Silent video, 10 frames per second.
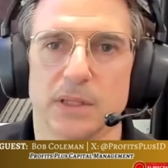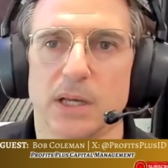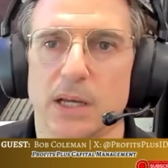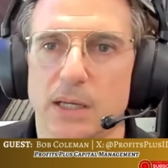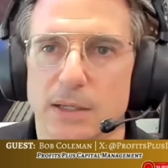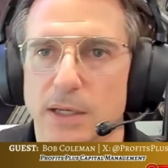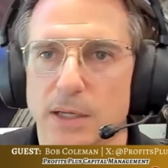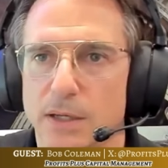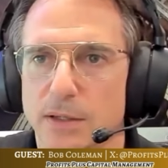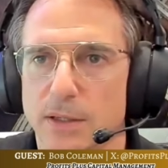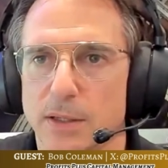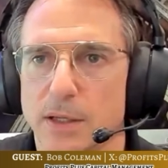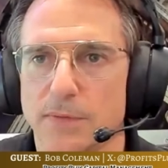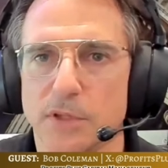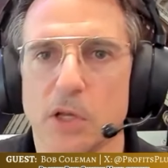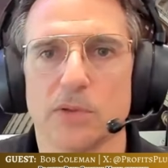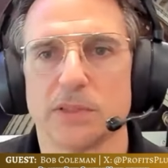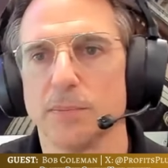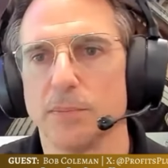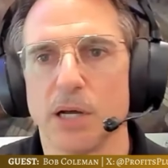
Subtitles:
of notes and